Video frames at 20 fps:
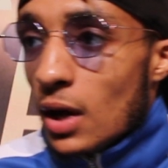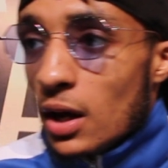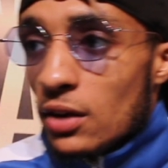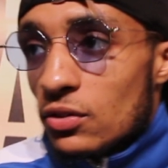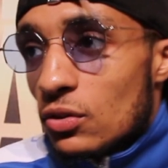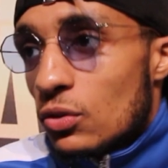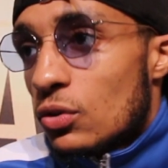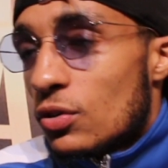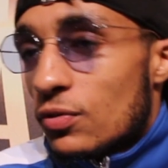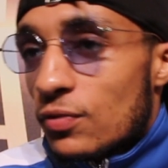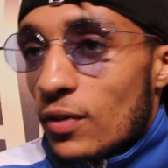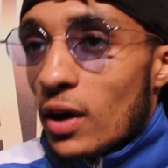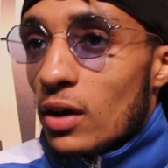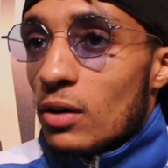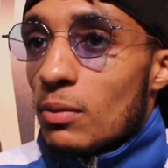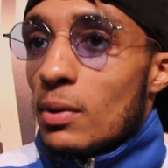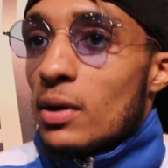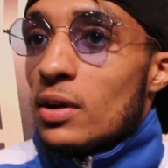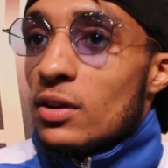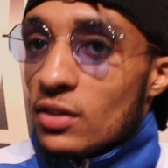He's a good
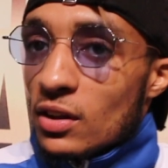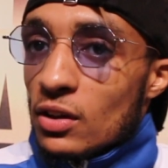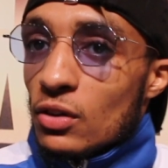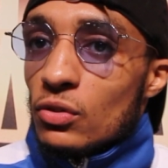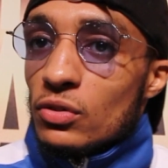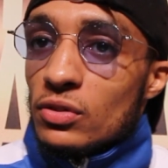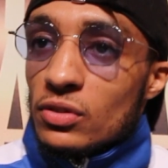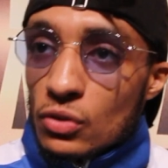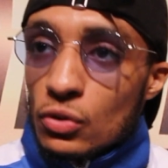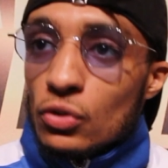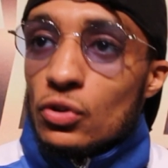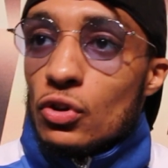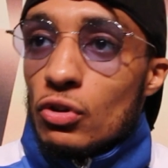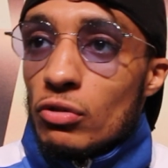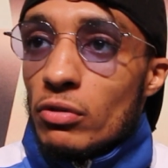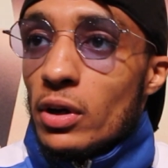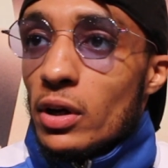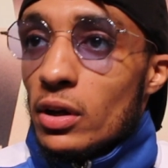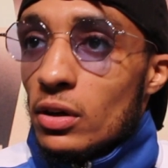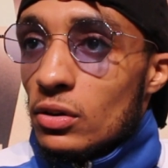fighter, man. He's had a good
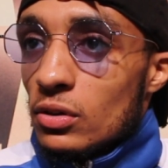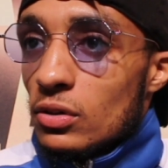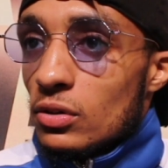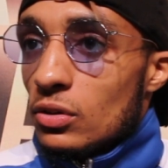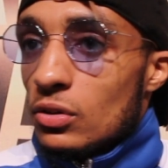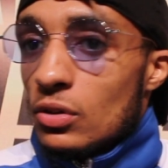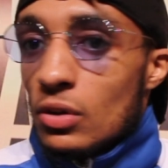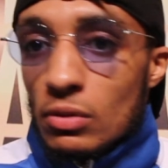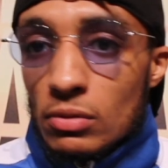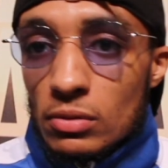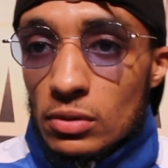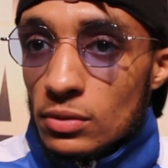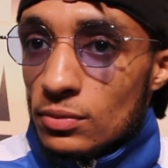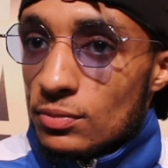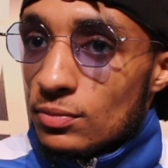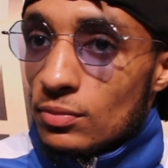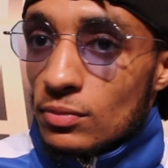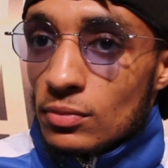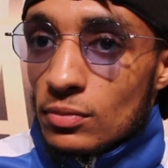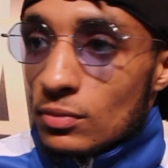career, you know.
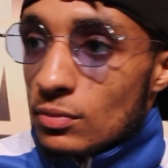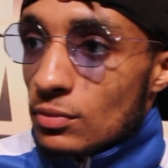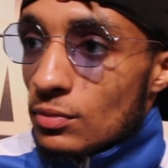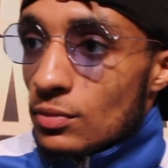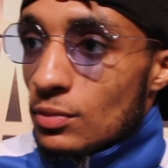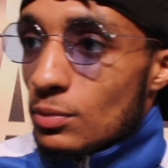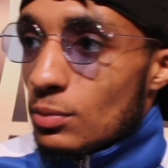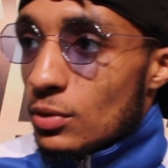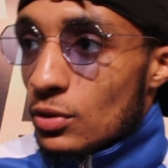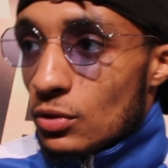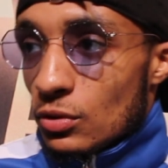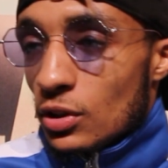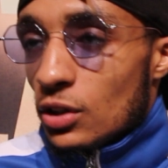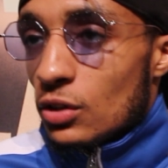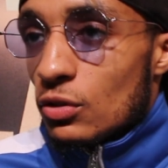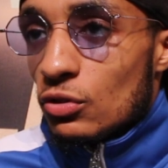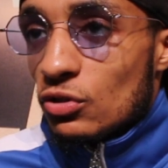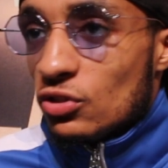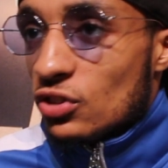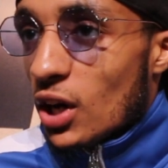You don't,
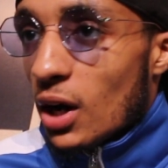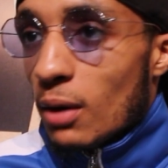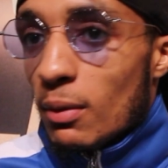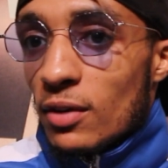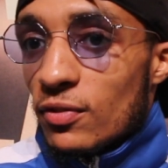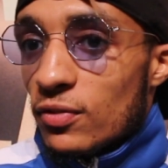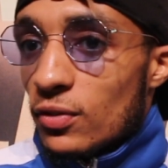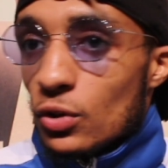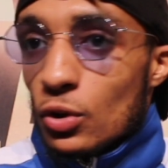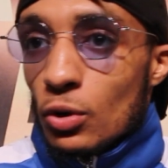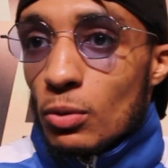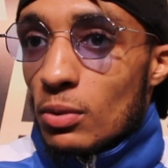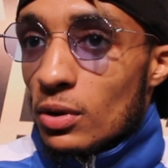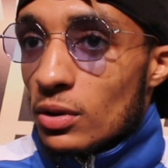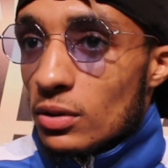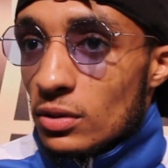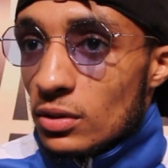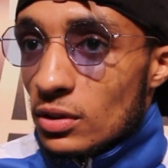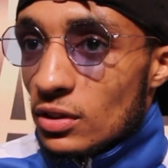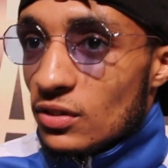you don't shy away from no
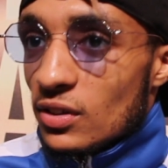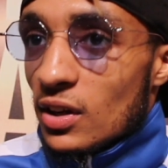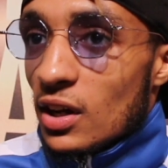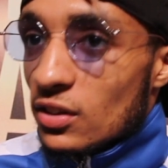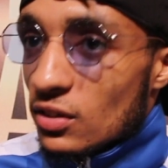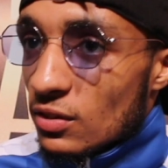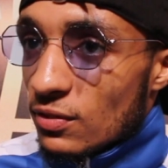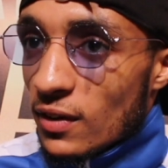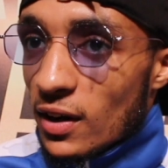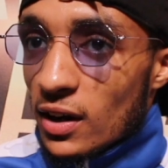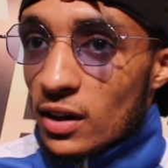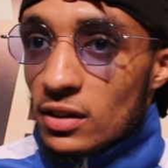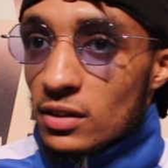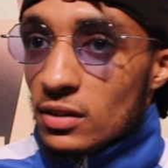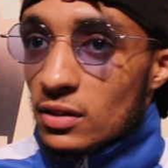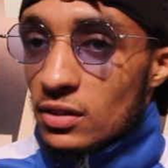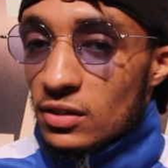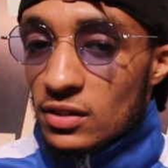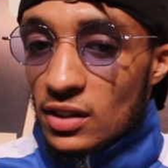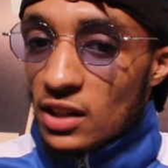one. He's there to fight.
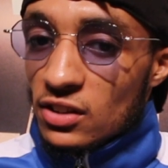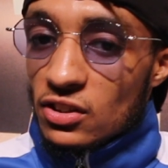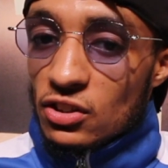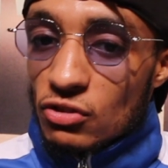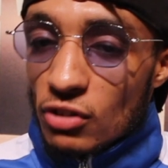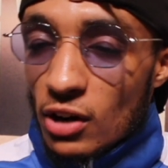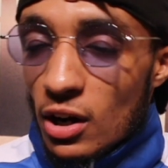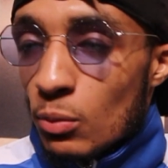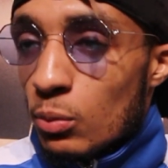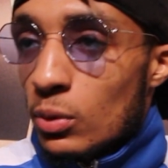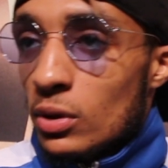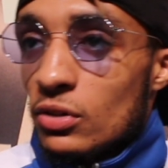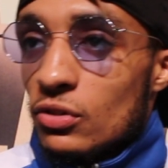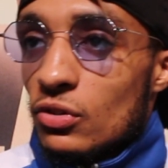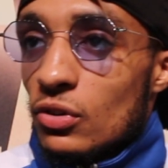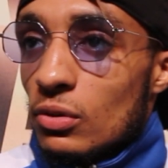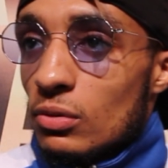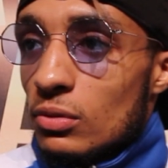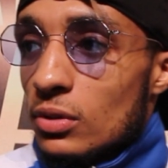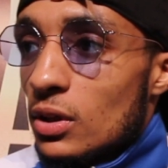He's there to try and win.
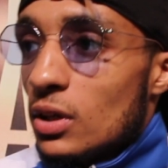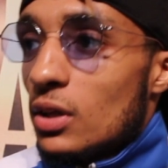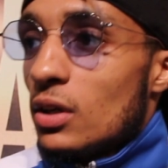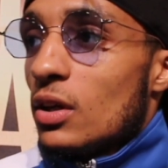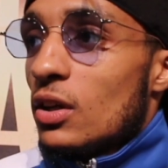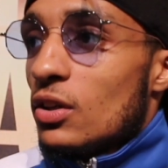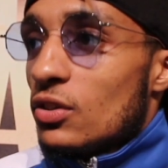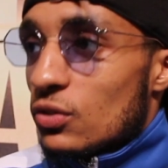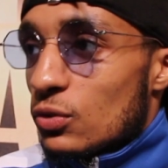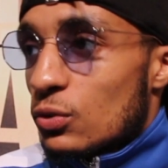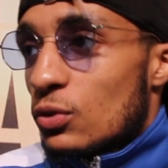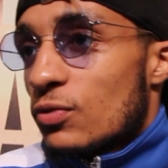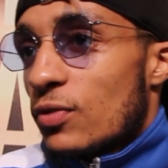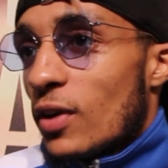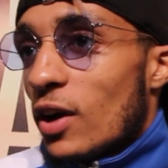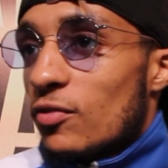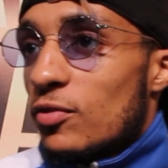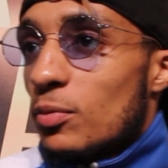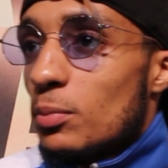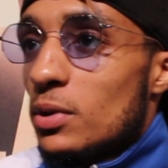So it's a good
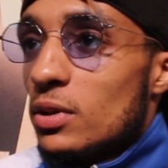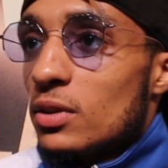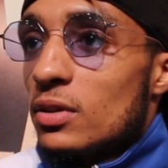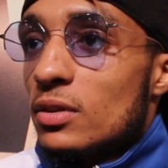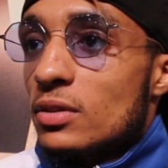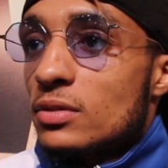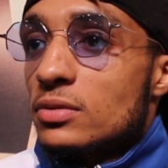fight for me.